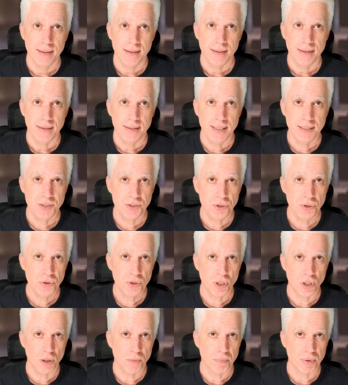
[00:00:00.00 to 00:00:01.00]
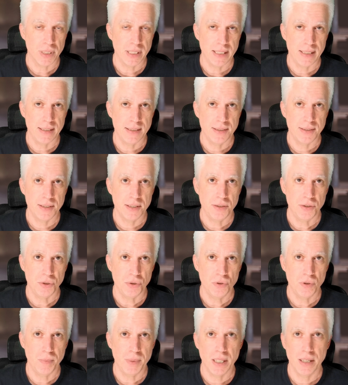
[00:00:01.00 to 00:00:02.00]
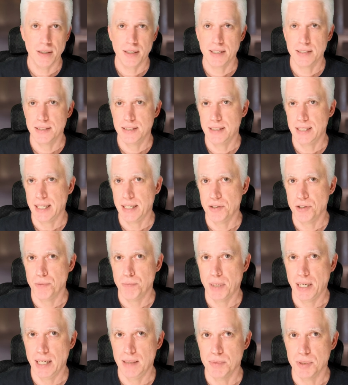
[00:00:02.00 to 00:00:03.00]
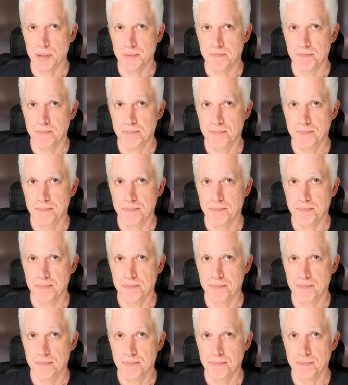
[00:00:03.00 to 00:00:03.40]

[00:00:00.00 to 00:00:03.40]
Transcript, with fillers: This new culprit is the New American Standard Bible.